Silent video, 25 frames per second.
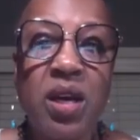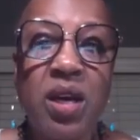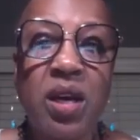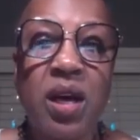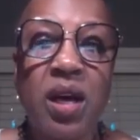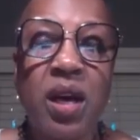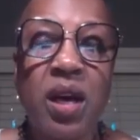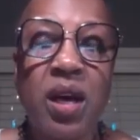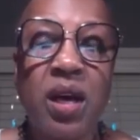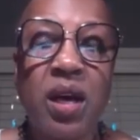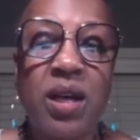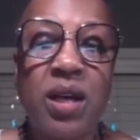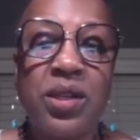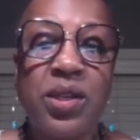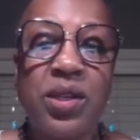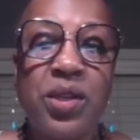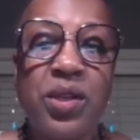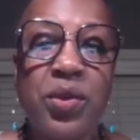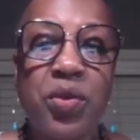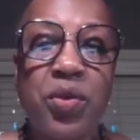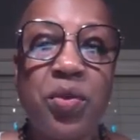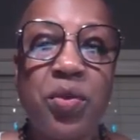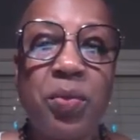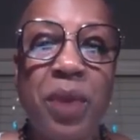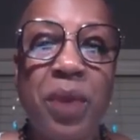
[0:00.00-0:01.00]

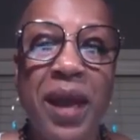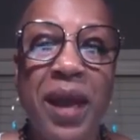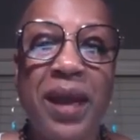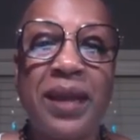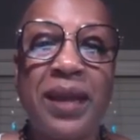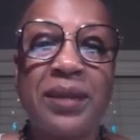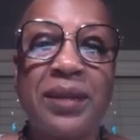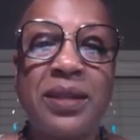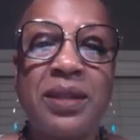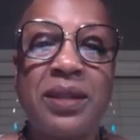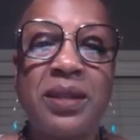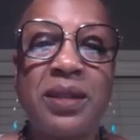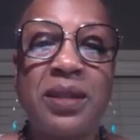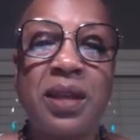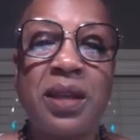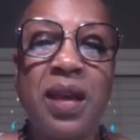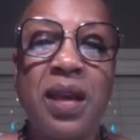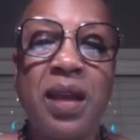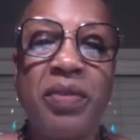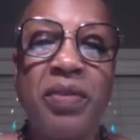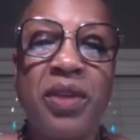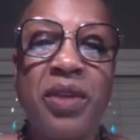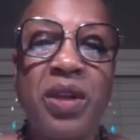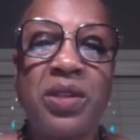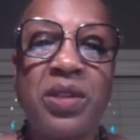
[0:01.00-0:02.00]
toothpastes.
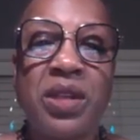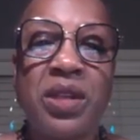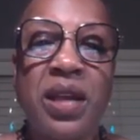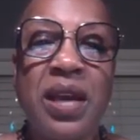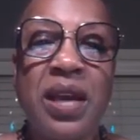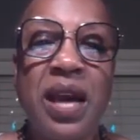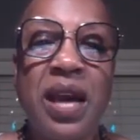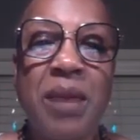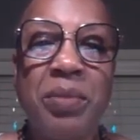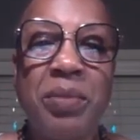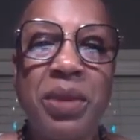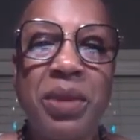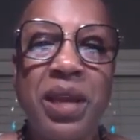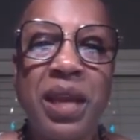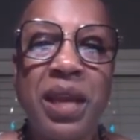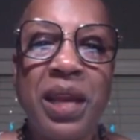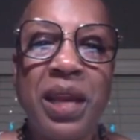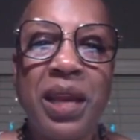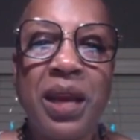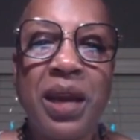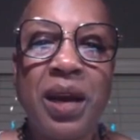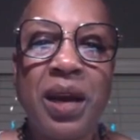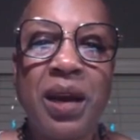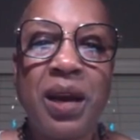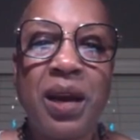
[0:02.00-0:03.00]
There's a
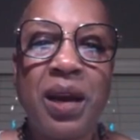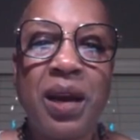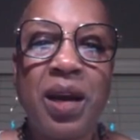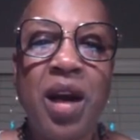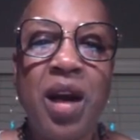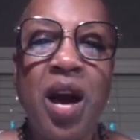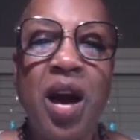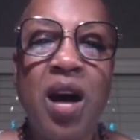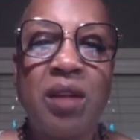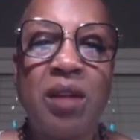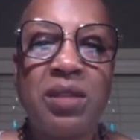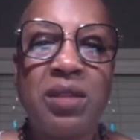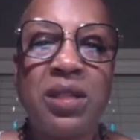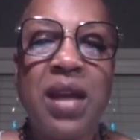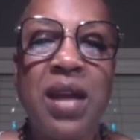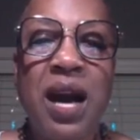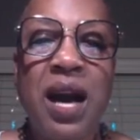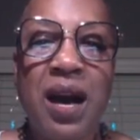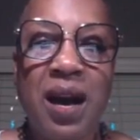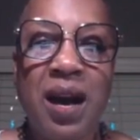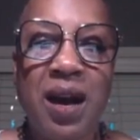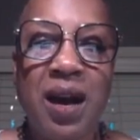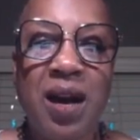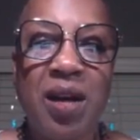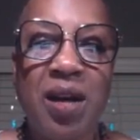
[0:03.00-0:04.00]
company called
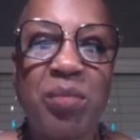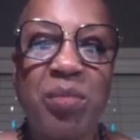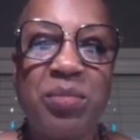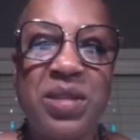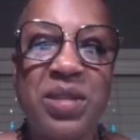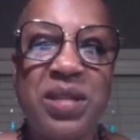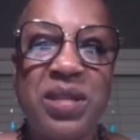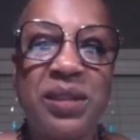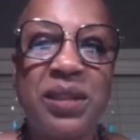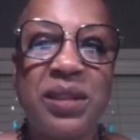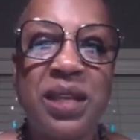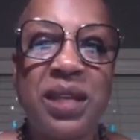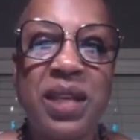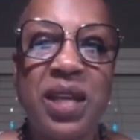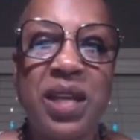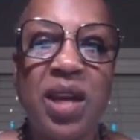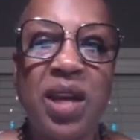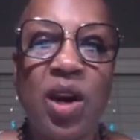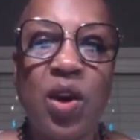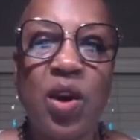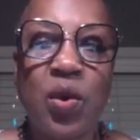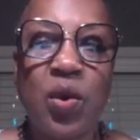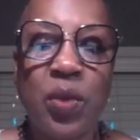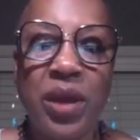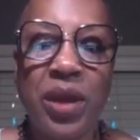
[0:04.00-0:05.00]
Tom's,
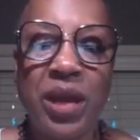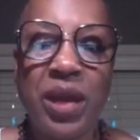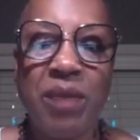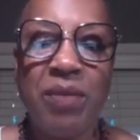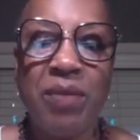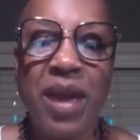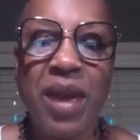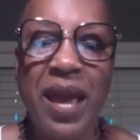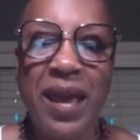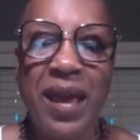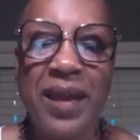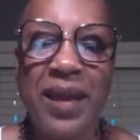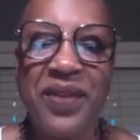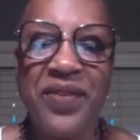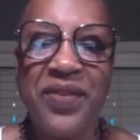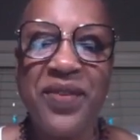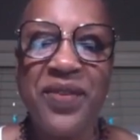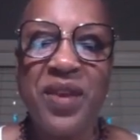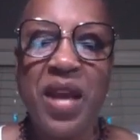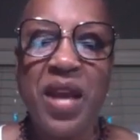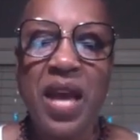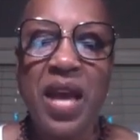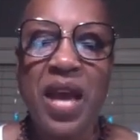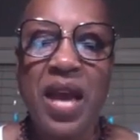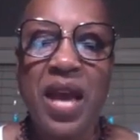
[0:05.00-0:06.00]

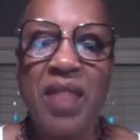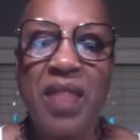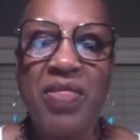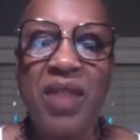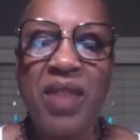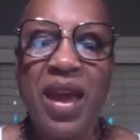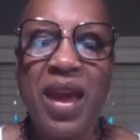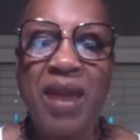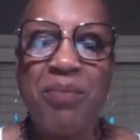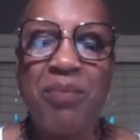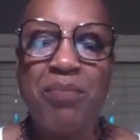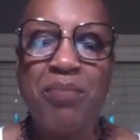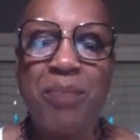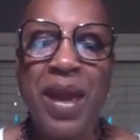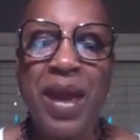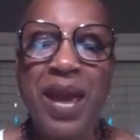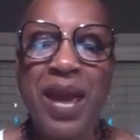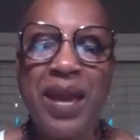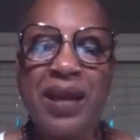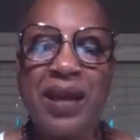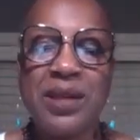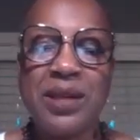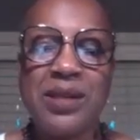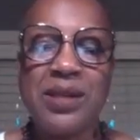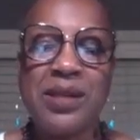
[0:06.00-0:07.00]
Toms, that
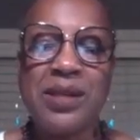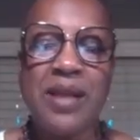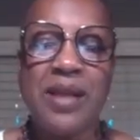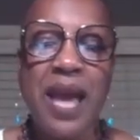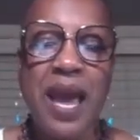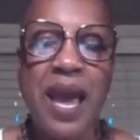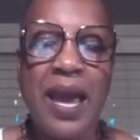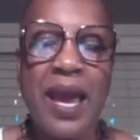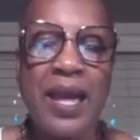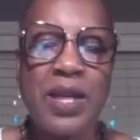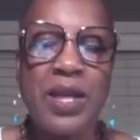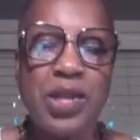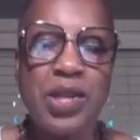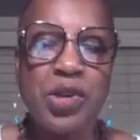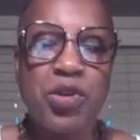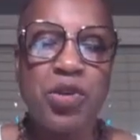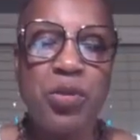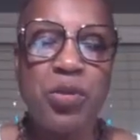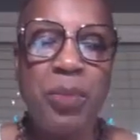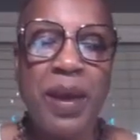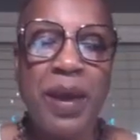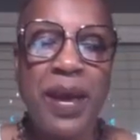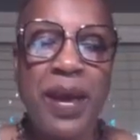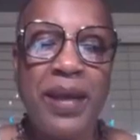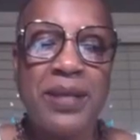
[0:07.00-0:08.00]
makes a
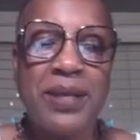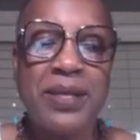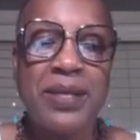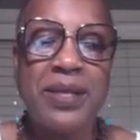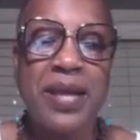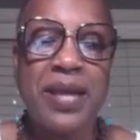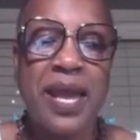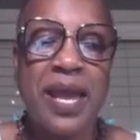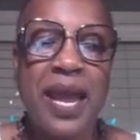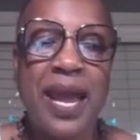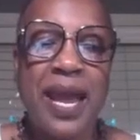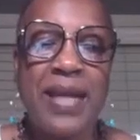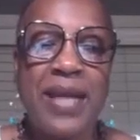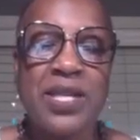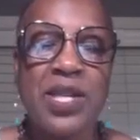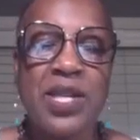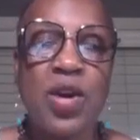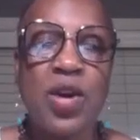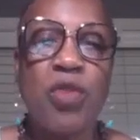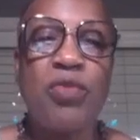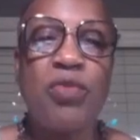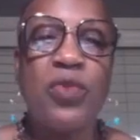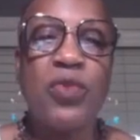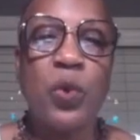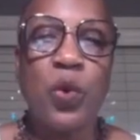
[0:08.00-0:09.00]
toothpaste that has
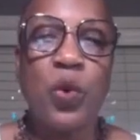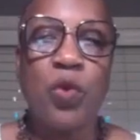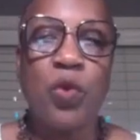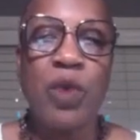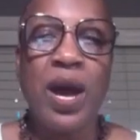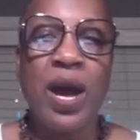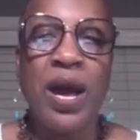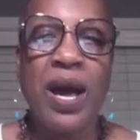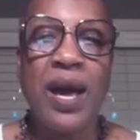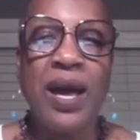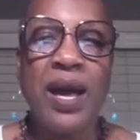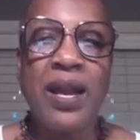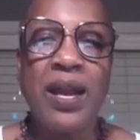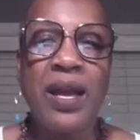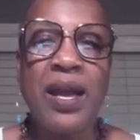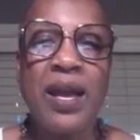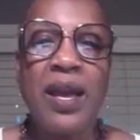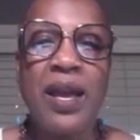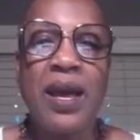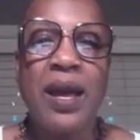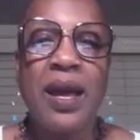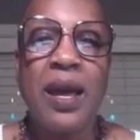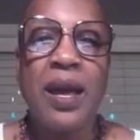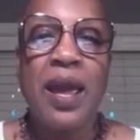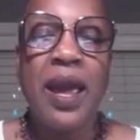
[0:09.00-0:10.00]
no fluoride.
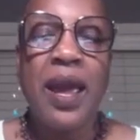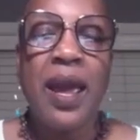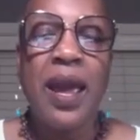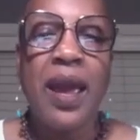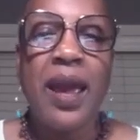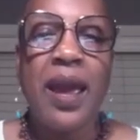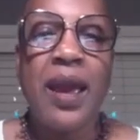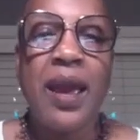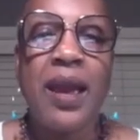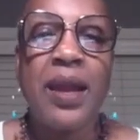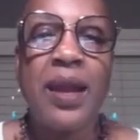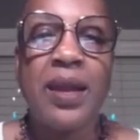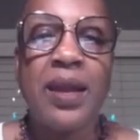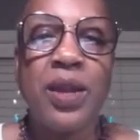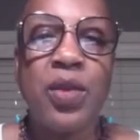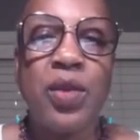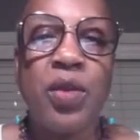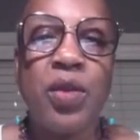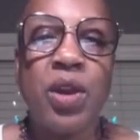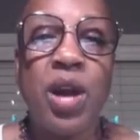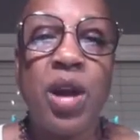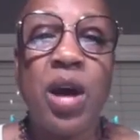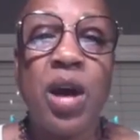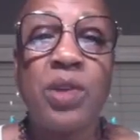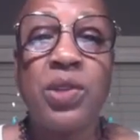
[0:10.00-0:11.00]
And you
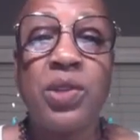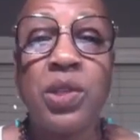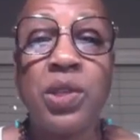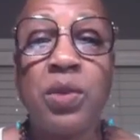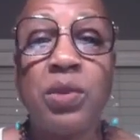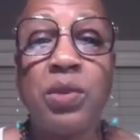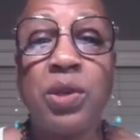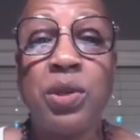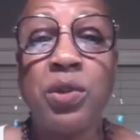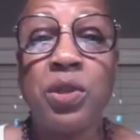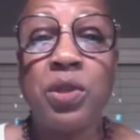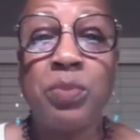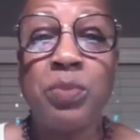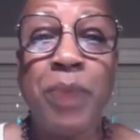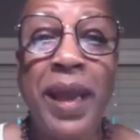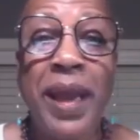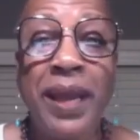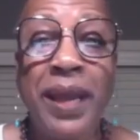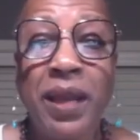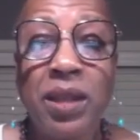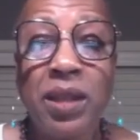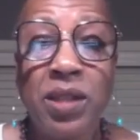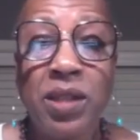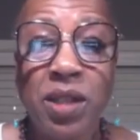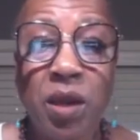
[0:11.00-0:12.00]
can also use
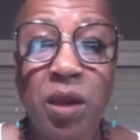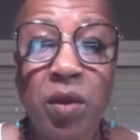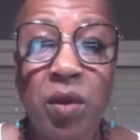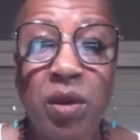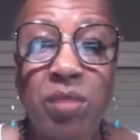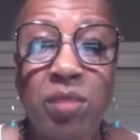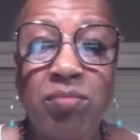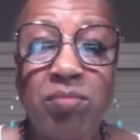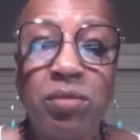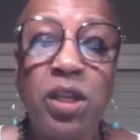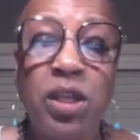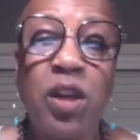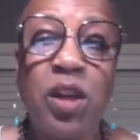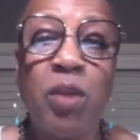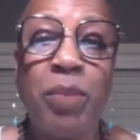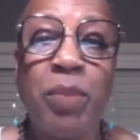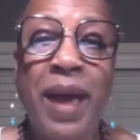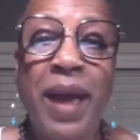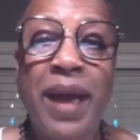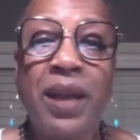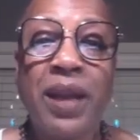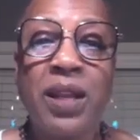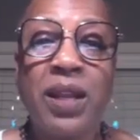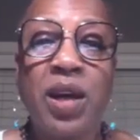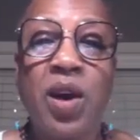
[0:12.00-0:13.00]
baking soda.
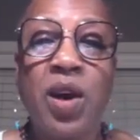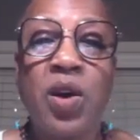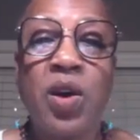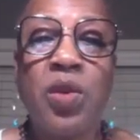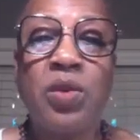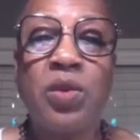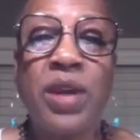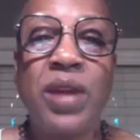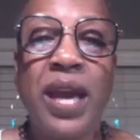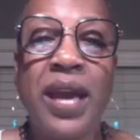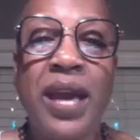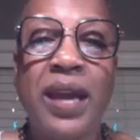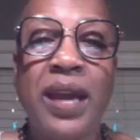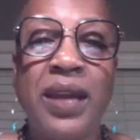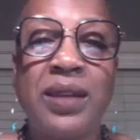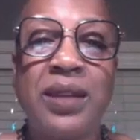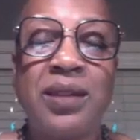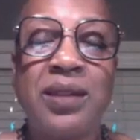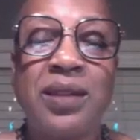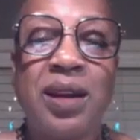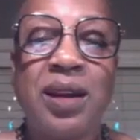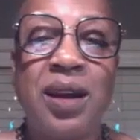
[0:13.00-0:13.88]
Back in the old days,